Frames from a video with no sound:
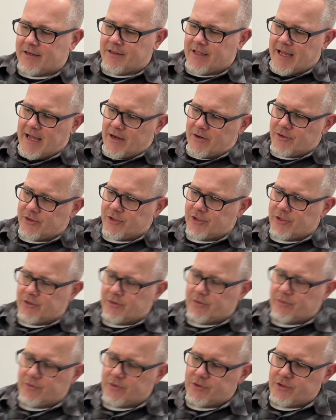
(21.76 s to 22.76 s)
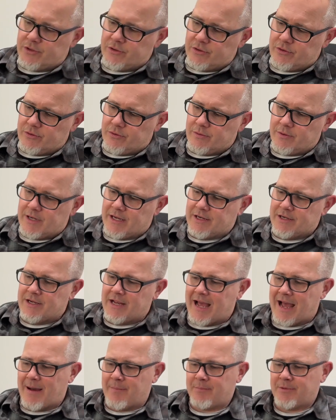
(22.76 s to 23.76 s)
allows you to
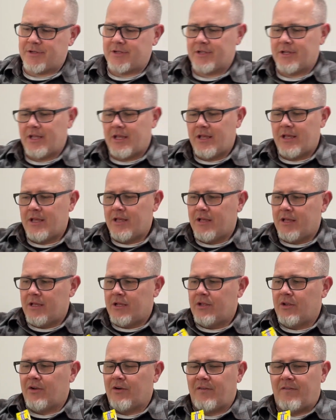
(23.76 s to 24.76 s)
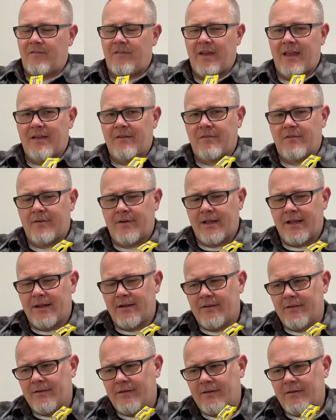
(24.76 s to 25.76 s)
adapt your
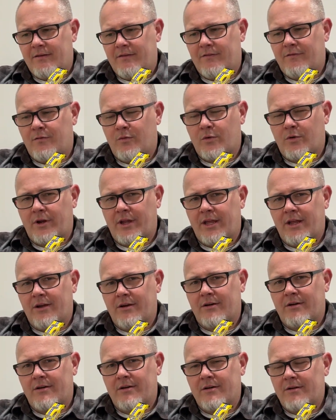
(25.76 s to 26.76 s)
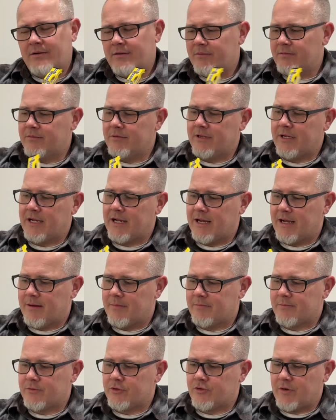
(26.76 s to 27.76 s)
favorite 4 gear
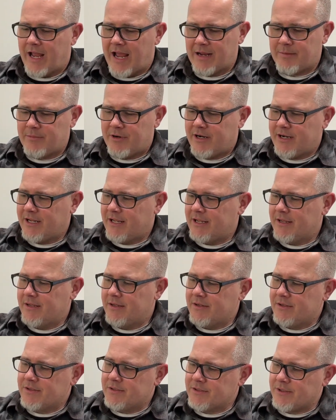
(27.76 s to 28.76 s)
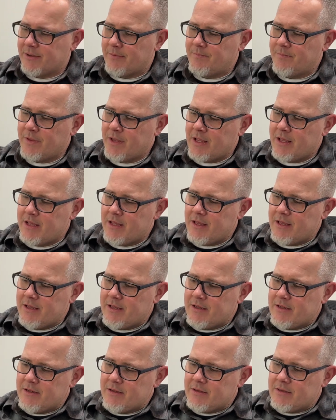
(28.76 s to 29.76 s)
drag body. So
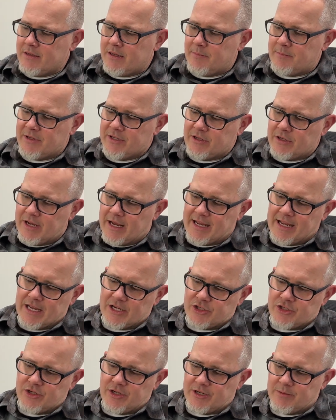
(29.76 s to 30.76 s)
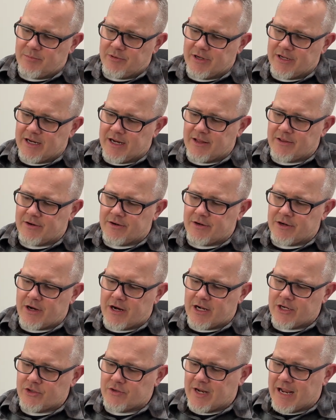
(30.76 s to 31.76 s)
I mean, I guess you could put other
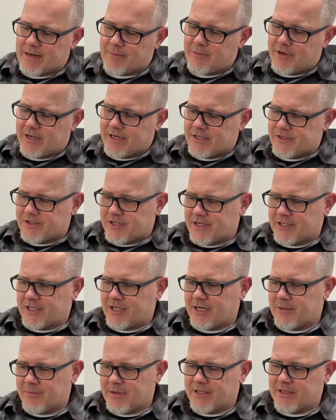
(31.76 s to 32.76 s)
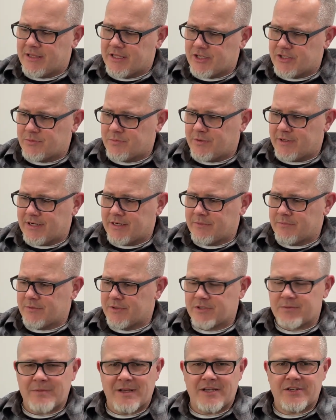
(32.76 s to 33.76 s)
non-drag bodies on there, but this one
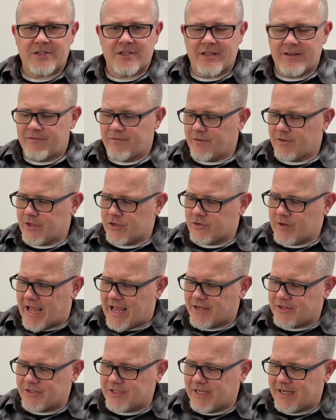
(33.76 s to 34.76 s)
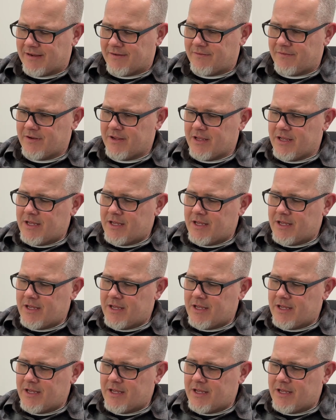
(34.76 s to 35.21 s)
was basically for the drag stuff